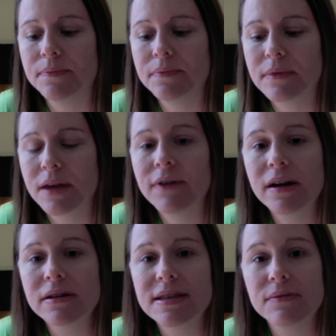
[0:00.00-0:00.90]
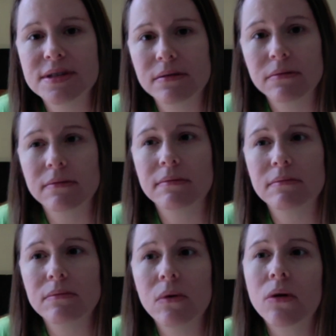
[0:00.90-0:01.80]
Confederacy was
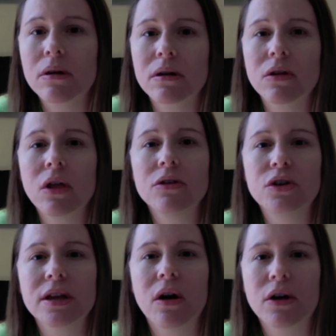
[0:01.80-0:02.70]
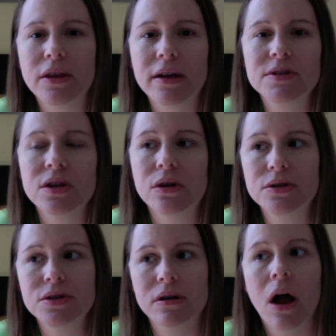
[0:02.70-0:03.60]
more you could argue that it was
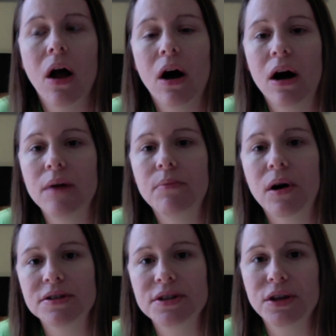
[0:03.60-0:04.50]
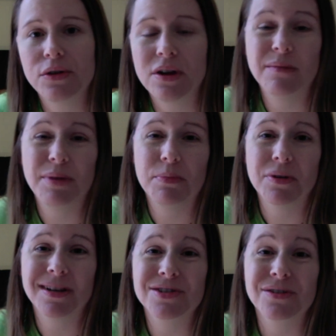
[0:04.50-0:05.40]
closer on par to the Union than people
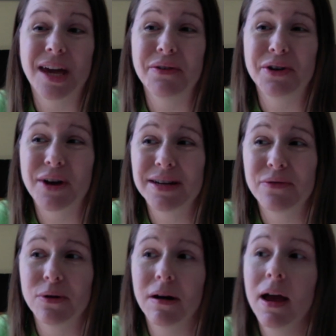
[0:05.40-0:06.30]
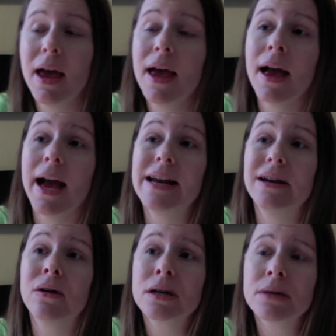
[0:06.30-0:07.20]
initially gave it credit for. And an
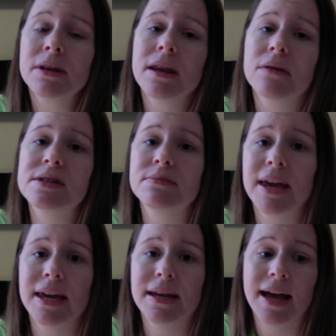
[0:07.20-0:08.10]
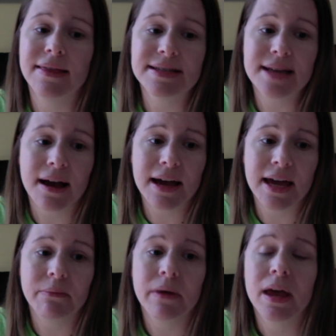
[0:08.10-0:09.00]
argument that was made at the
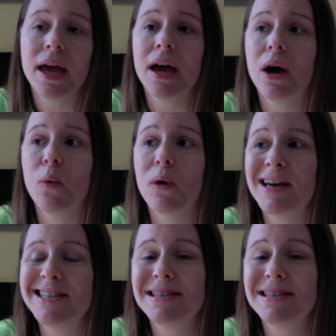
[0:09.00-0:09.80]
time was